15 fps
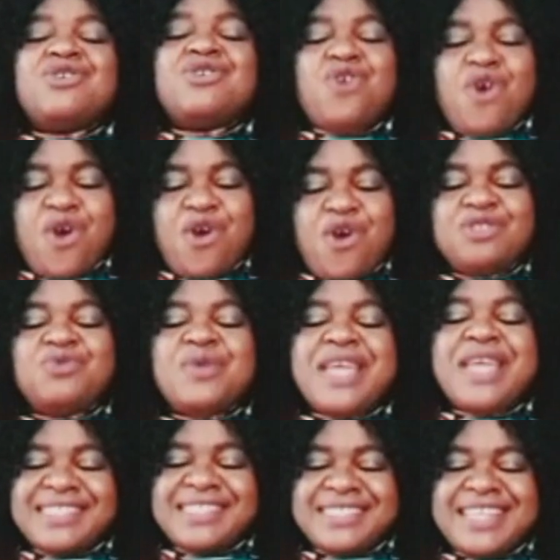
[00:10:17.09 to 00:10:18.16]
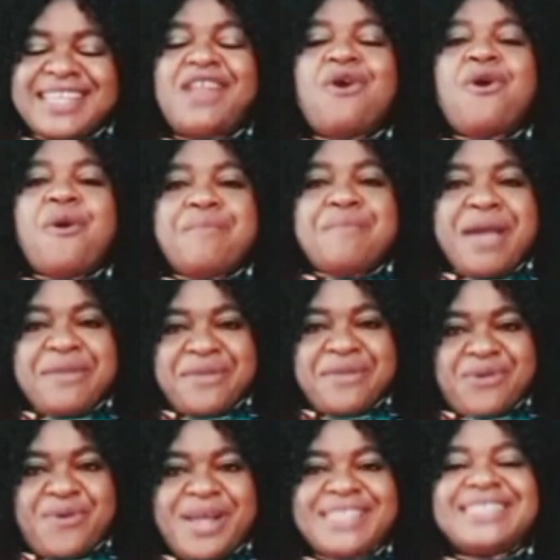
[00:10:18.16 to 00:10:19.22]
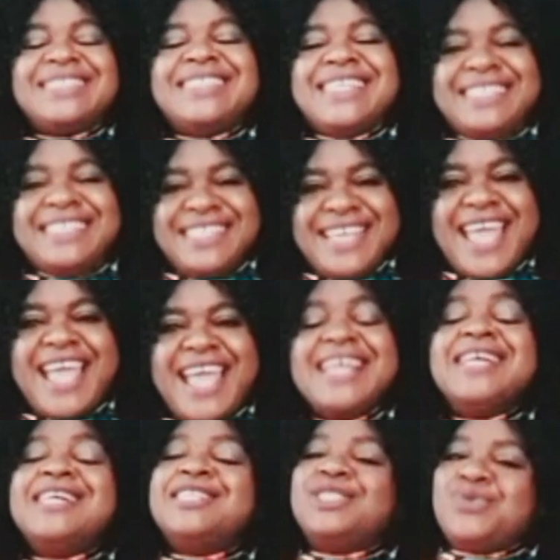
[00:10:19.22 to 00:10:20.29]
God will answer all my requests this year,